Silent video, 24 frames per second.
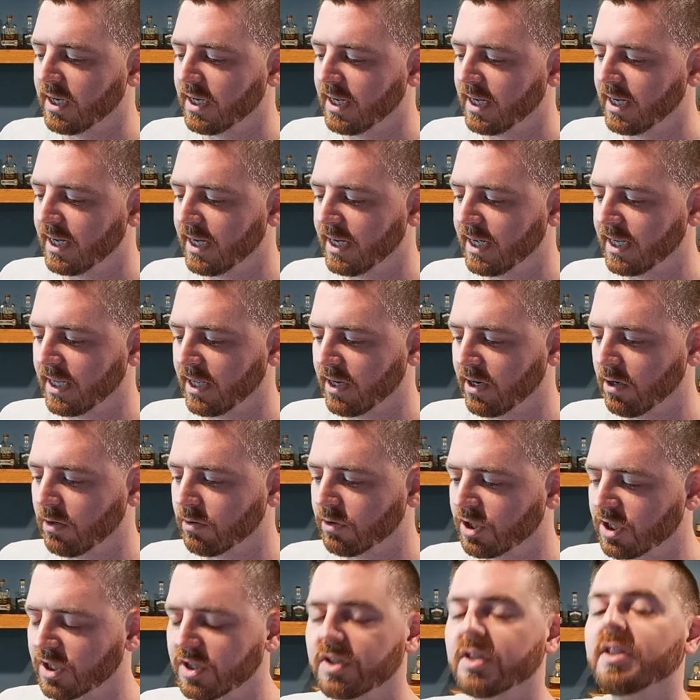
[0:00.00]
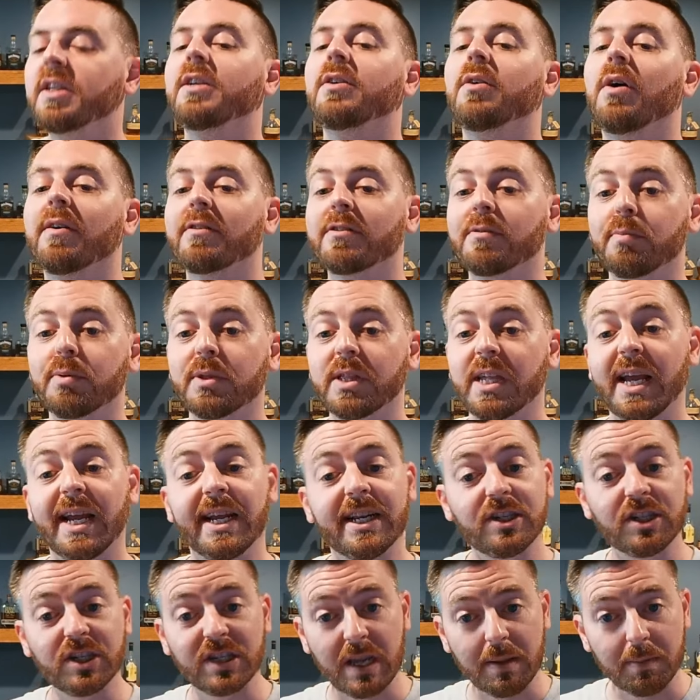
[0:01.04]
Uh, you know, just so they don't have to put the
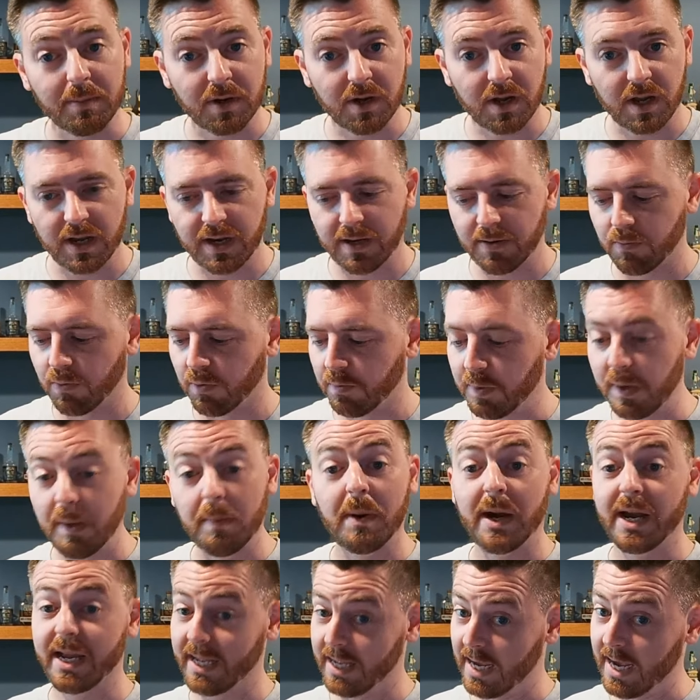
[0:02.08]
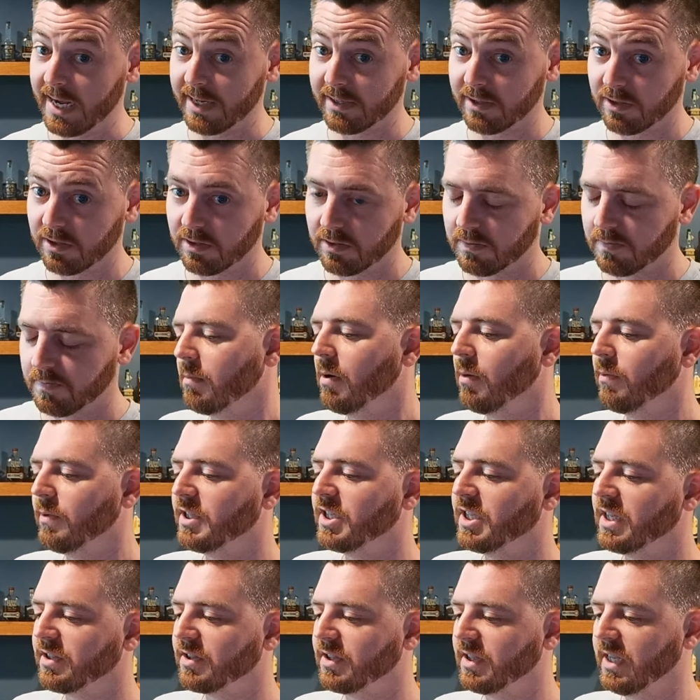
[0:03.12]
age statement on it would be my guess. But we
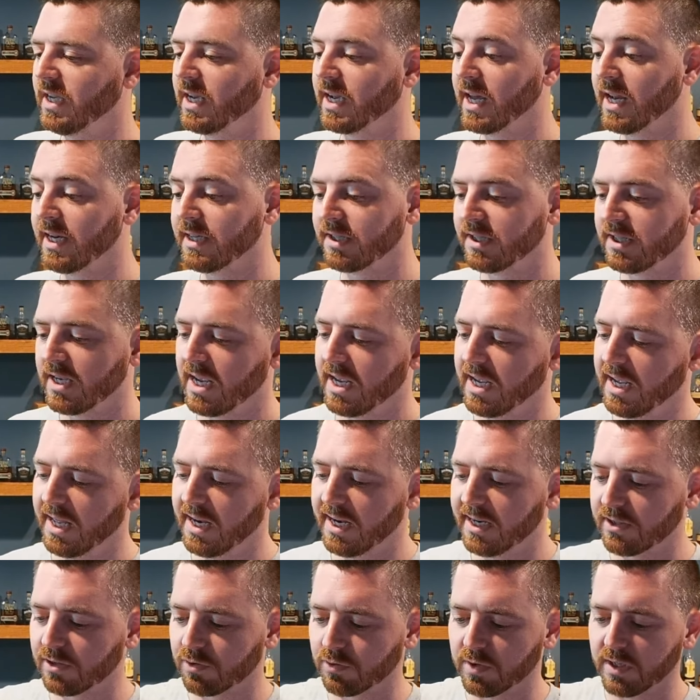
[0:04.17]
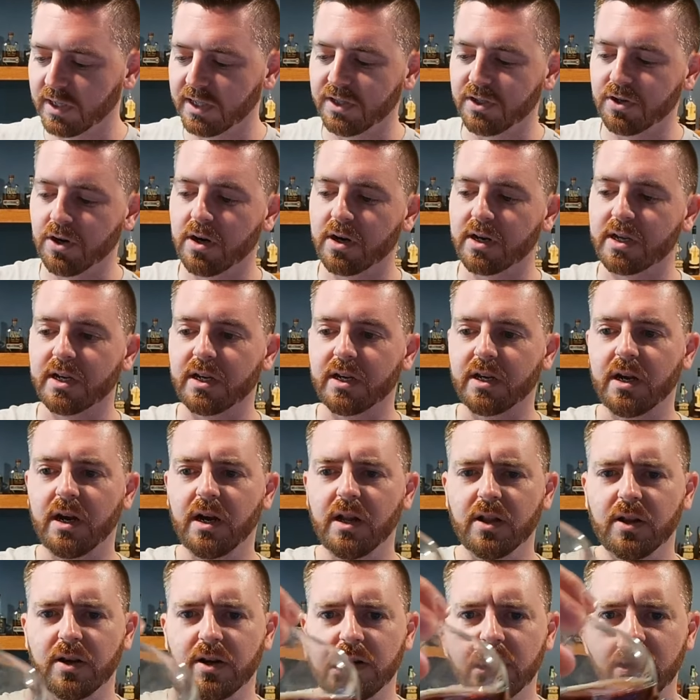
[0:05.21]
shall see. I gotta say, it is really dark in
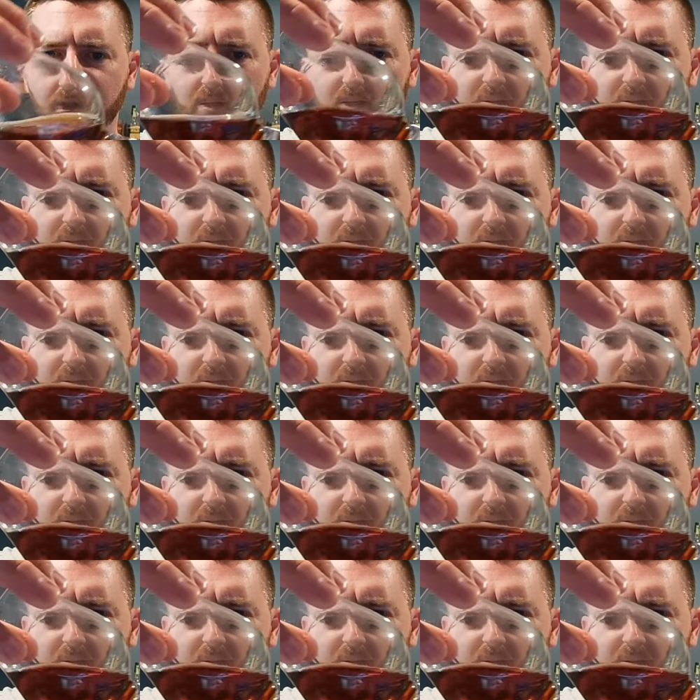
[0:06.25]
color.